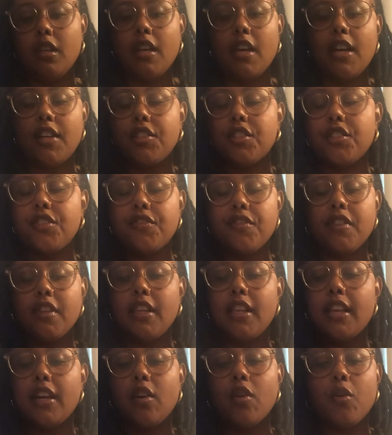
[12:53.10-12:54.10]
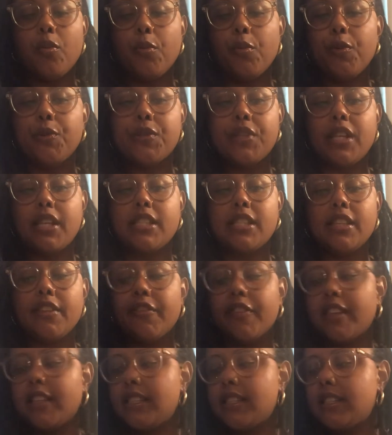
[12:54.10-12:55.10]
I just feel like almost as
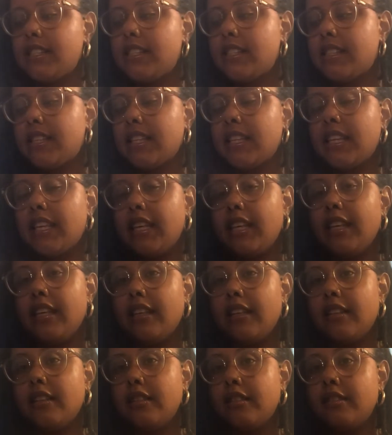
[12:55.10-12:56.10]
if this is the key.